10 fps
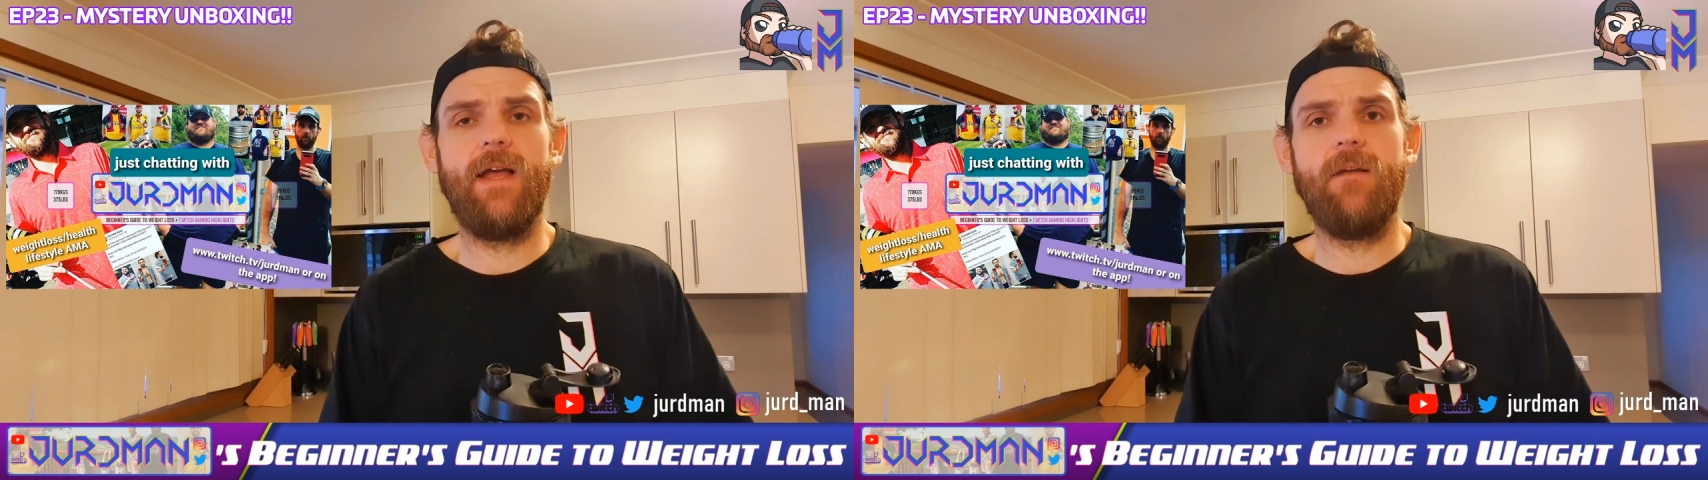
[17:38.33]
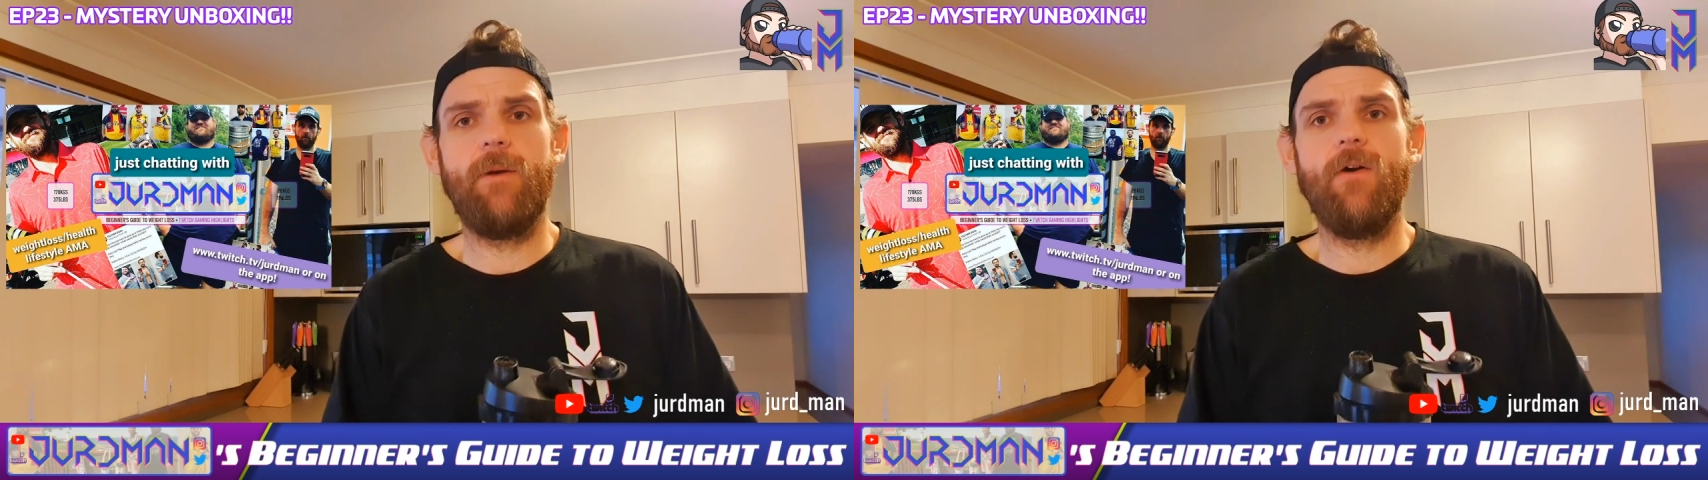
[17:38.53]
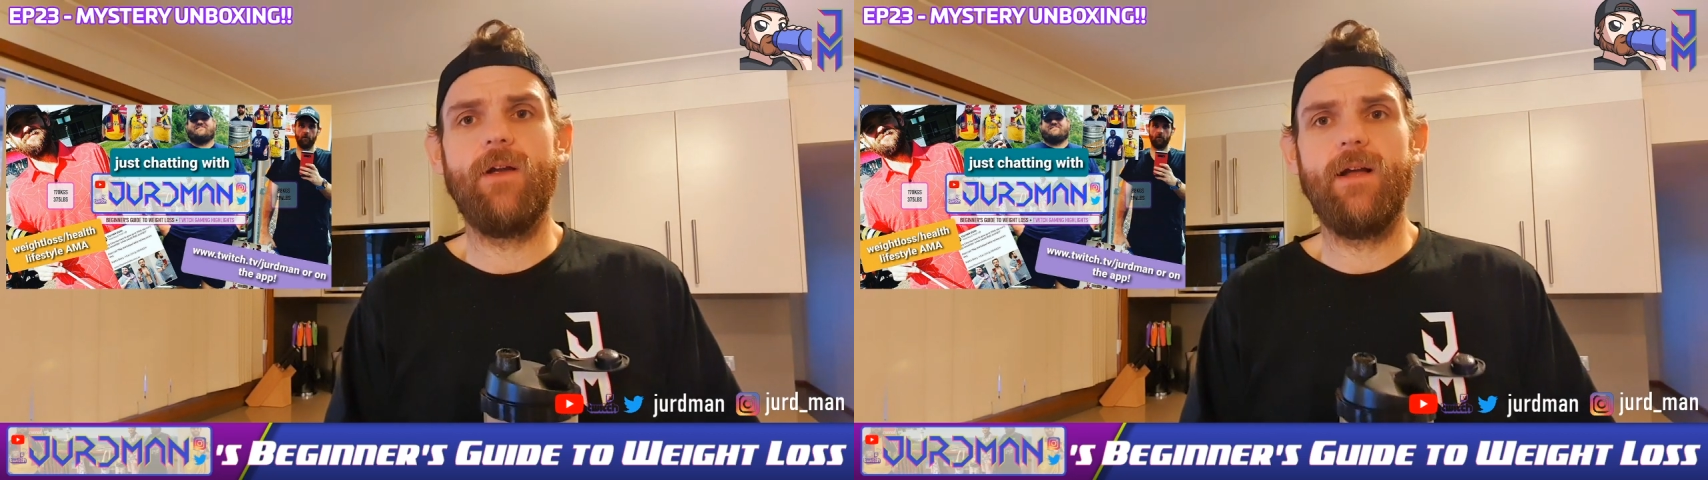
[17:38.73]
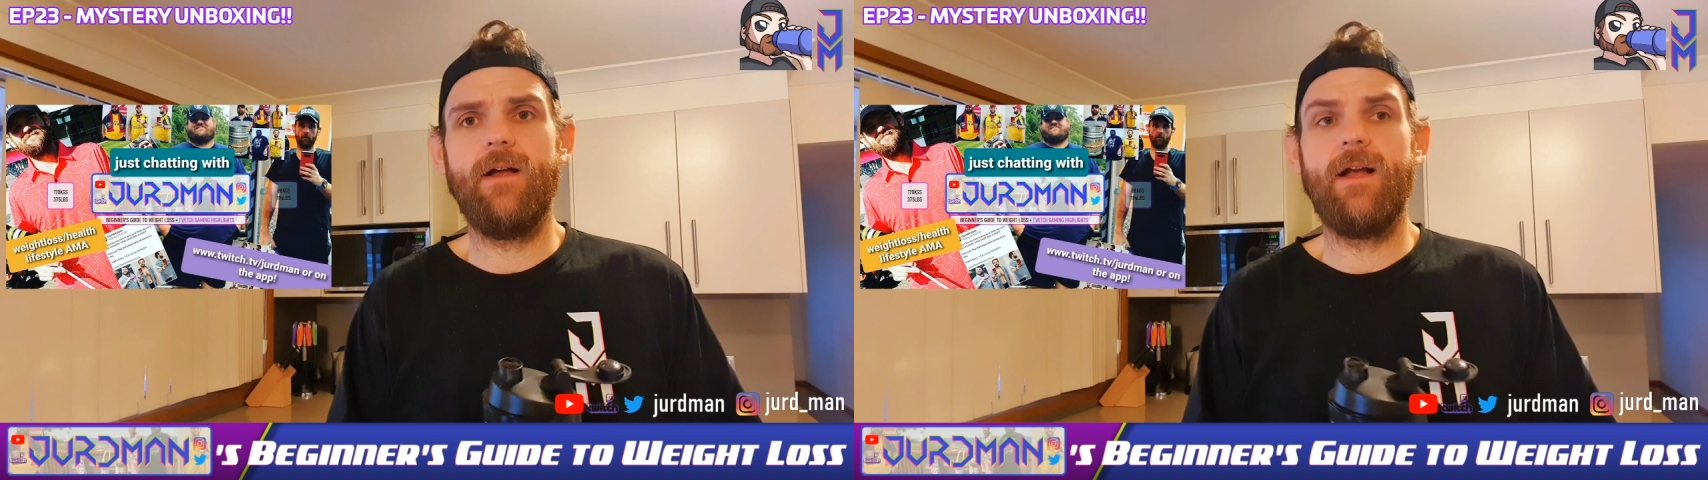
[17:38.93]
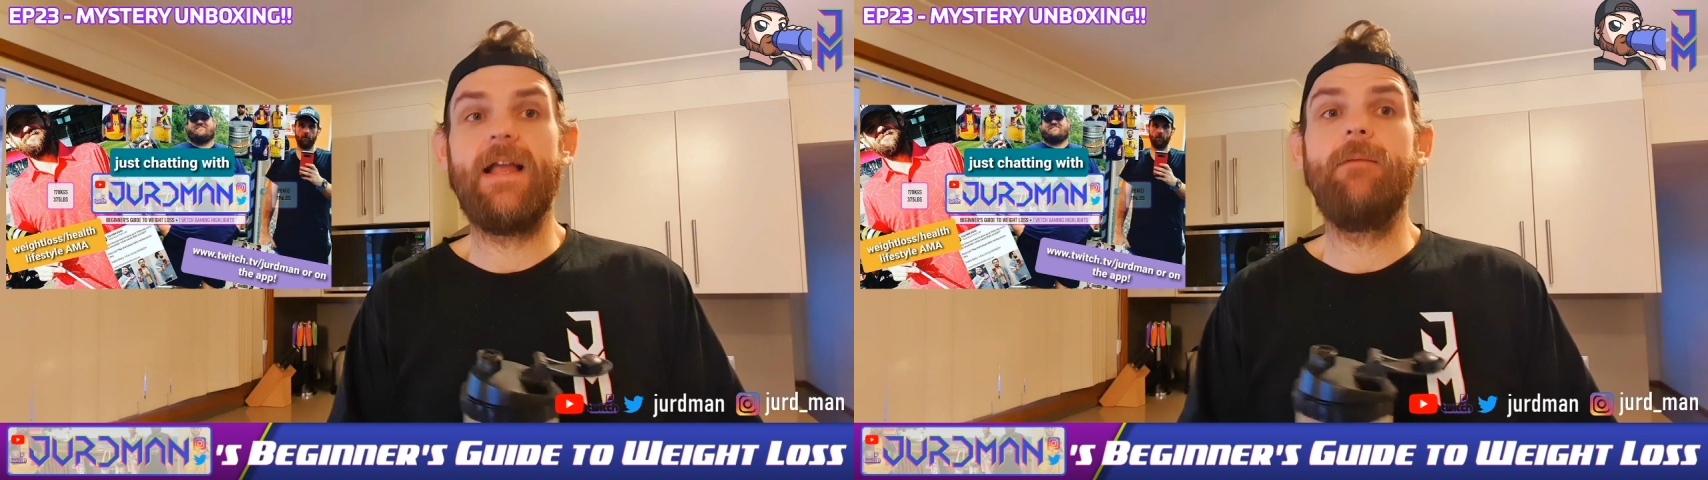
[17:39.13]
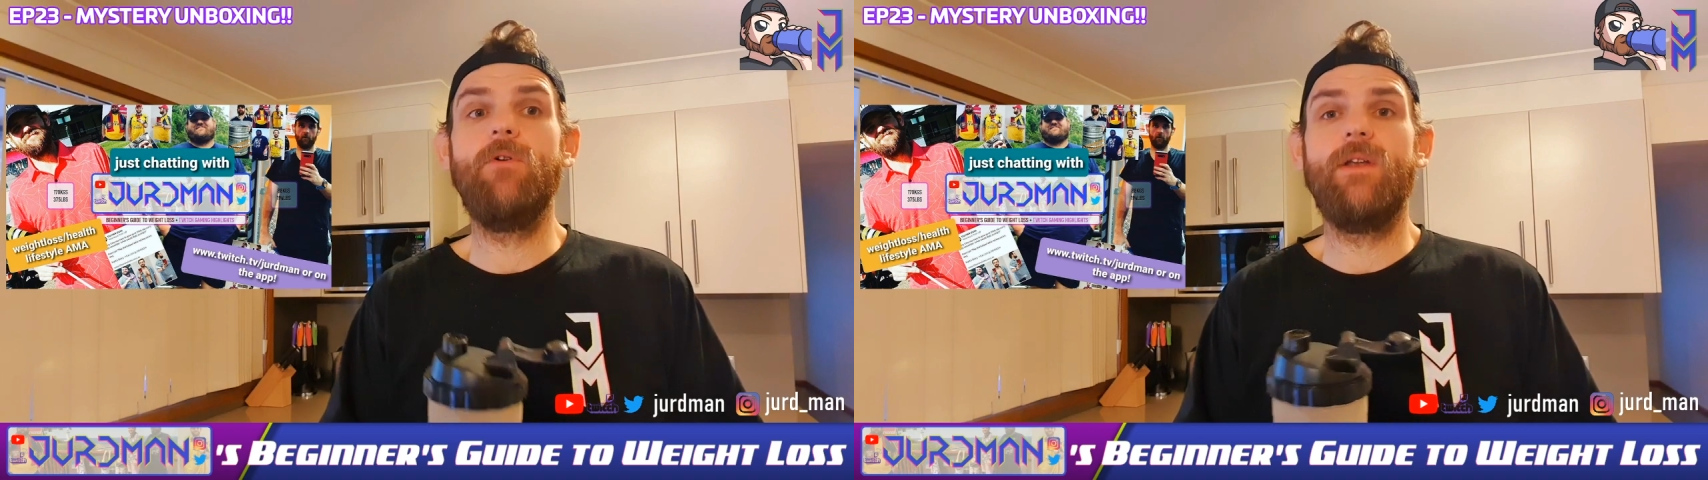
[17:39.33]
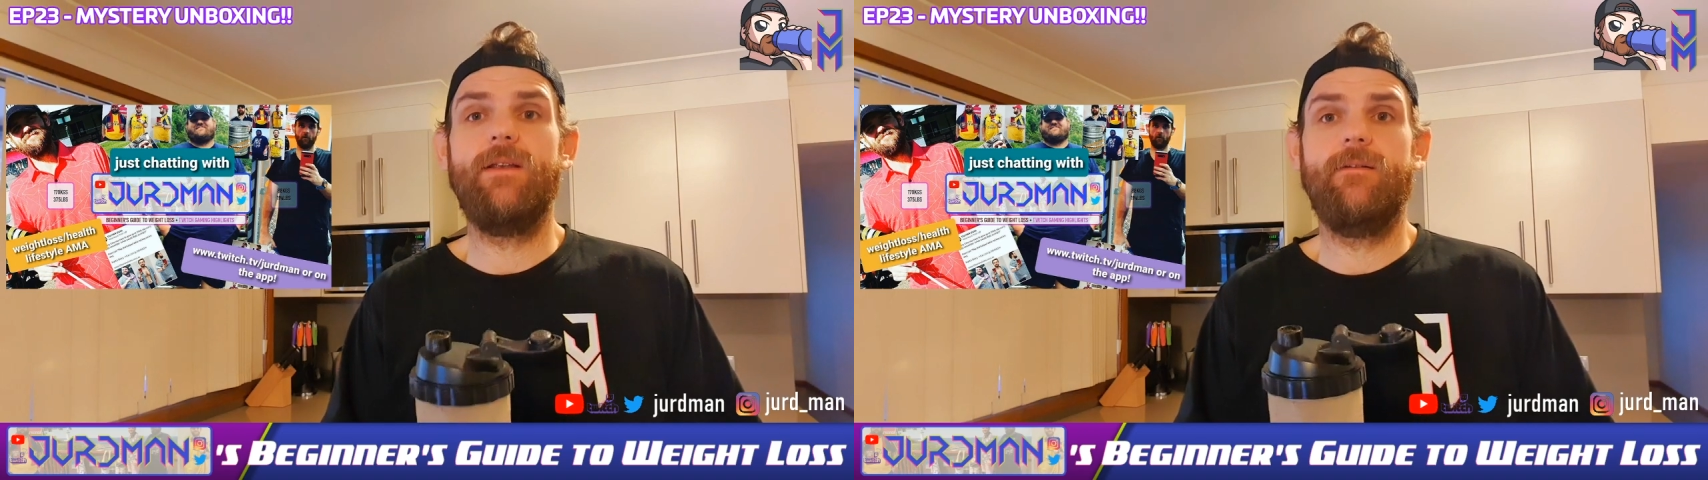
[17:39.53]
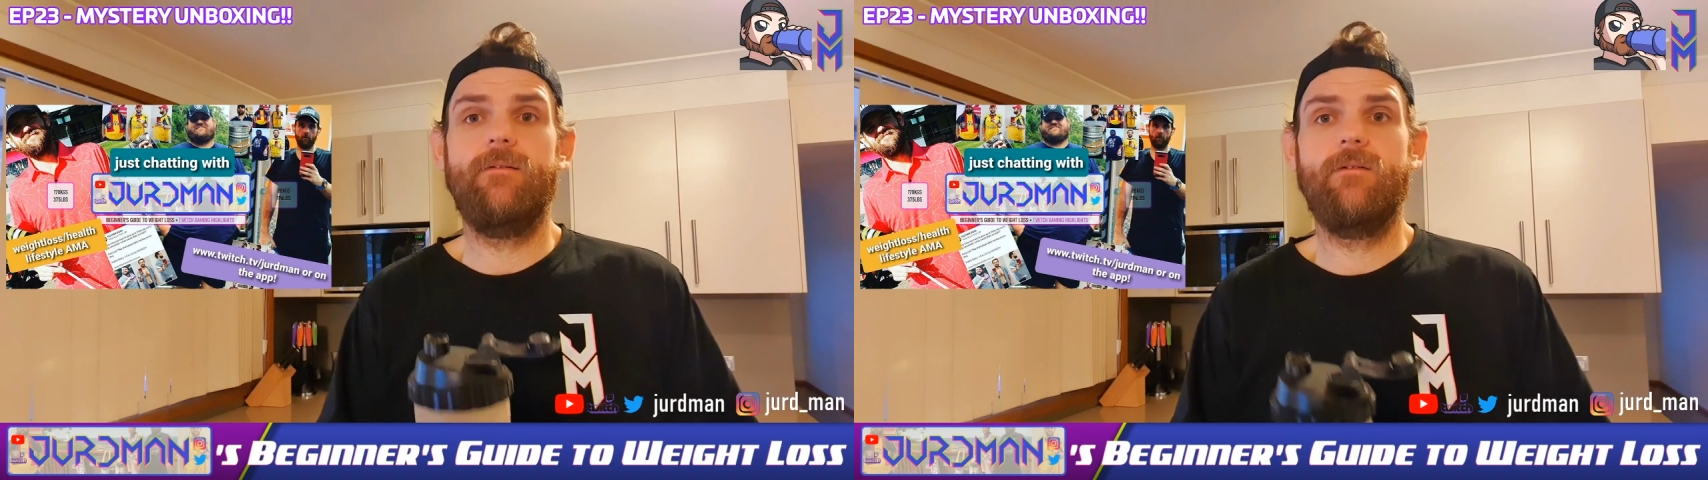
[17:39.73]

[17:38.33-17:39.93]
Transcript: America. Come on in.